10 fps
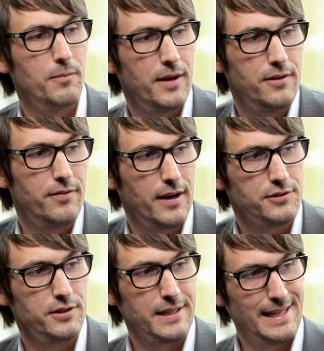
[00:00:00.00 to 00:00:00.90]

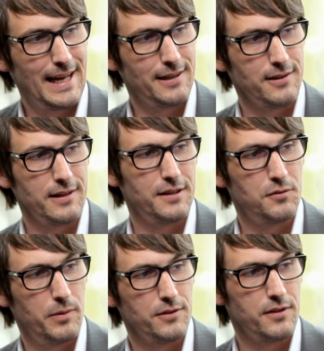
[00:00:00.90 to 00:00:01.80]
manufacturing inherently is
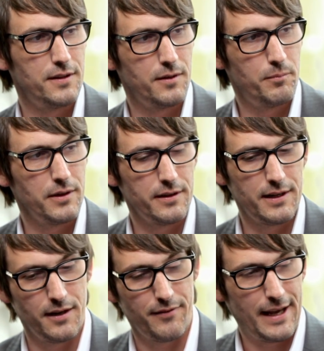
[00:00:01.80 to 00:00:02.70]
built on the
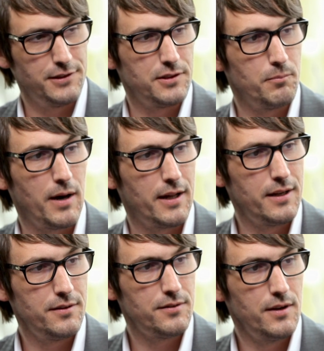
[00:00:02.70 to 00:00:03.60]
ability of agent
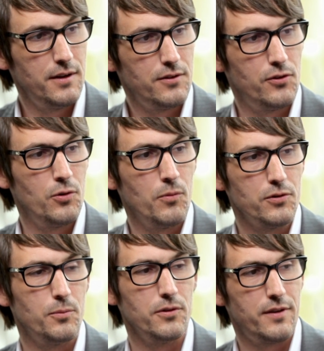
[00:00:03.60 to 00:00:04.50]
bodies to do
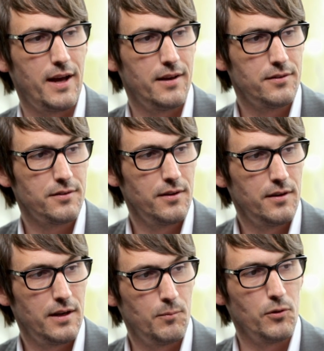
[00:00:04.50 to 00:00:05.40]
multiple tasks
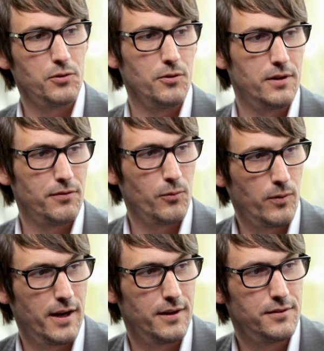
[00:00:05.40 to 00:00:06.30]
in multiple different
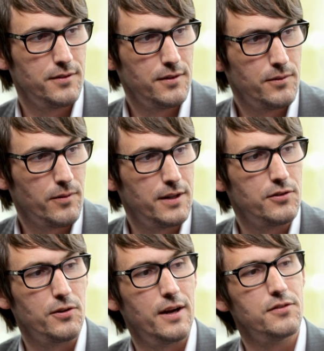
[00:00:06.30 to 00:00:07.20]
ways, right?
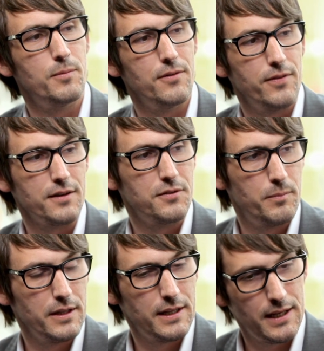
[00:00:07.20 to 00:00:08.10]
So there has to be a
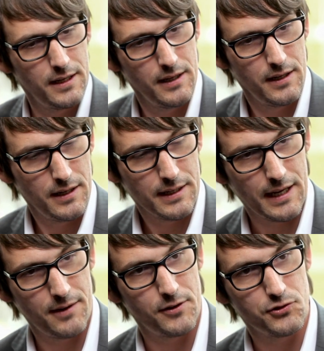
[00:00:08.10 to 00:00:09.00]
flexibility,
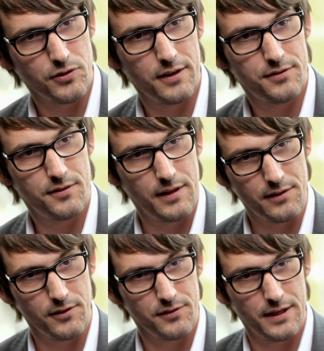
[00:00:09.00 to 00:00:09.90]
kind of a trust that
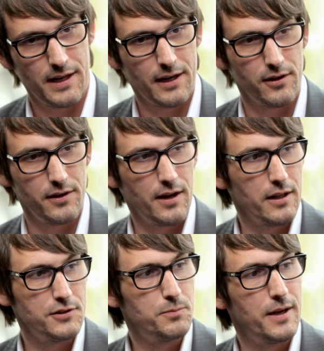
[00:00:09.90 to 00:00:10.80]
there's an inherent
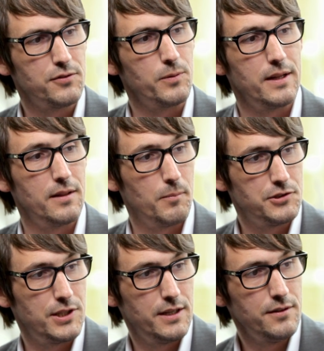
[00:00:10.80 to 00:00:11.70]
knowledge base within the
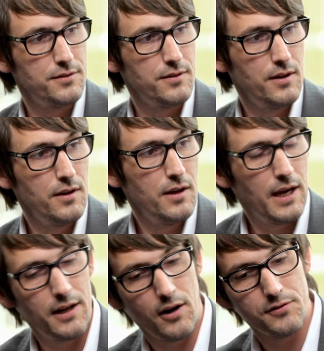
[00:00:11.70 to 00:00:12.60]
machinist,
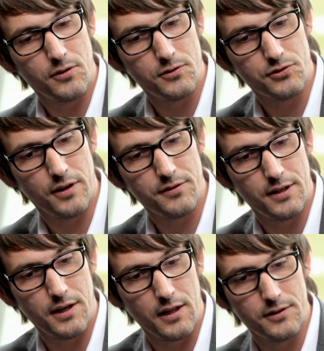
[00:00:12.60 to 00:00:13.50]
and also a trust and a
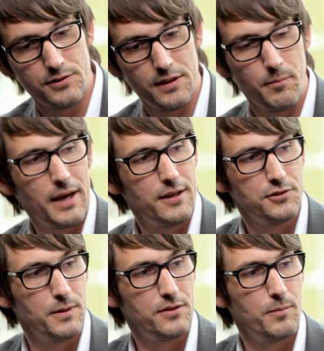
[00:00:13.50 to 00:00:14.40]
knowledge in the
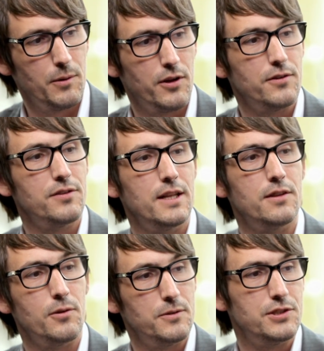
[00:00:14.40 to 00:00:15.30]
management to be able to understand that
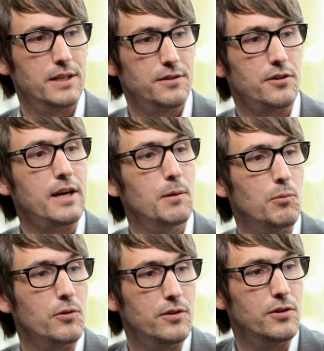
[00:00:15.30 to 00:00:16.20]
their machinists are
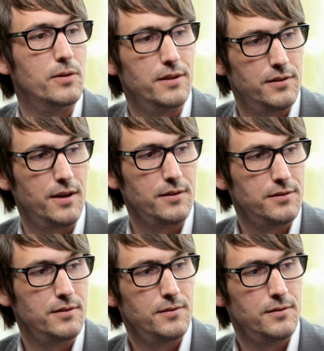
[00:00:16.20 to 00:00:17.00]
capable to do these things.